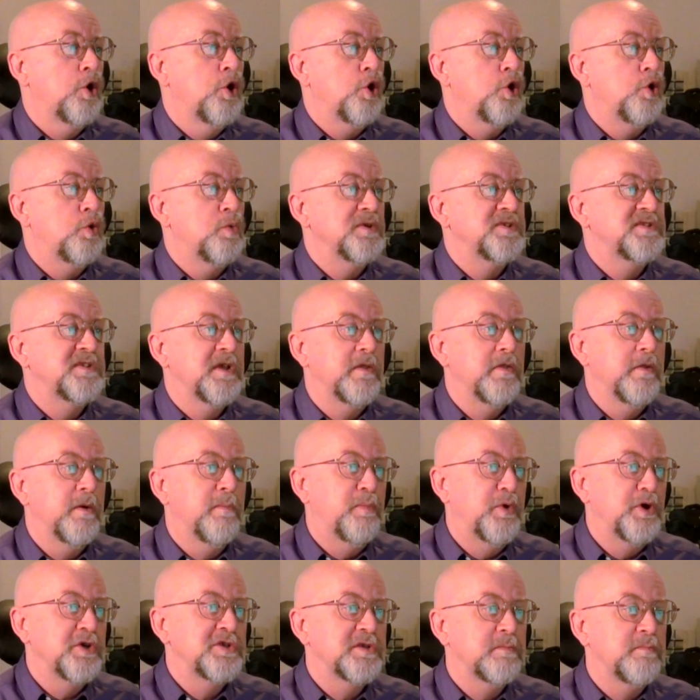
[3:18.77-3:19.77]
who is in the
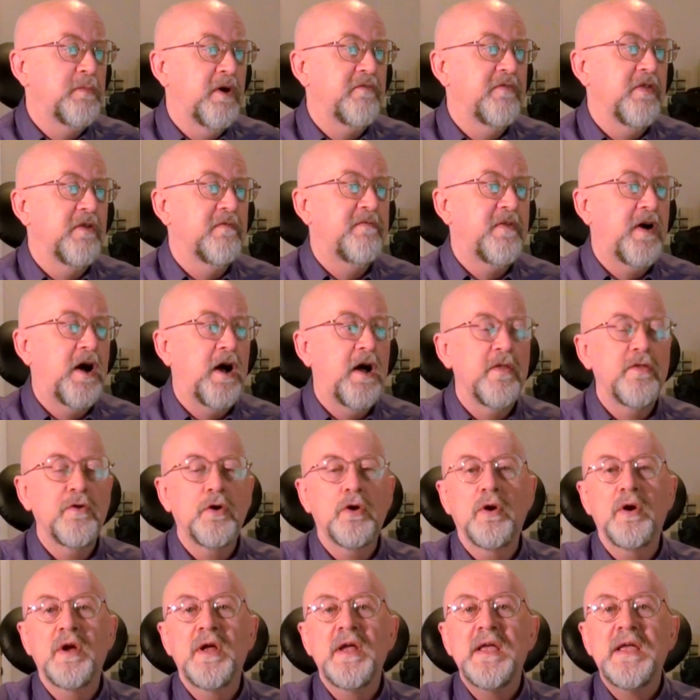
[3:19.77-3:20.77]
bosom of the
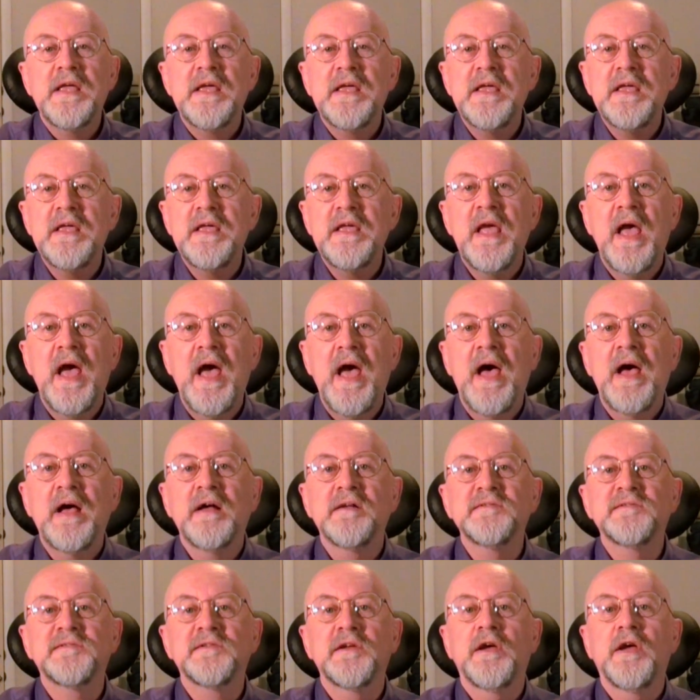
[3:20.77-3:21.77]
Father, he
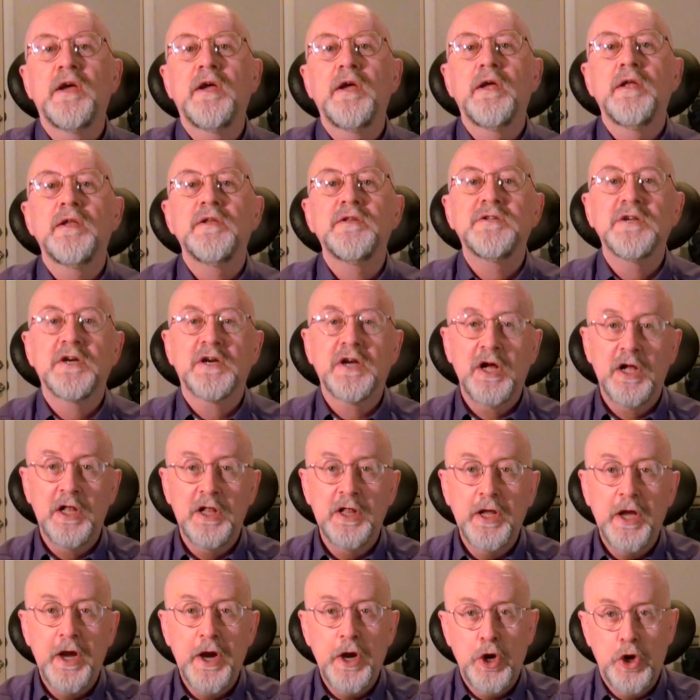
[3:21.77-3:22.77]
has
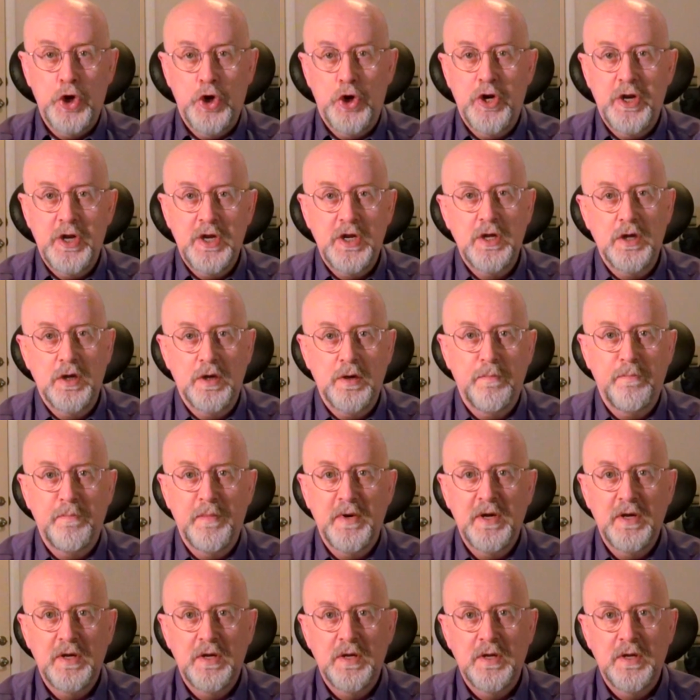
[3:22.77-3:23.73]
declared him."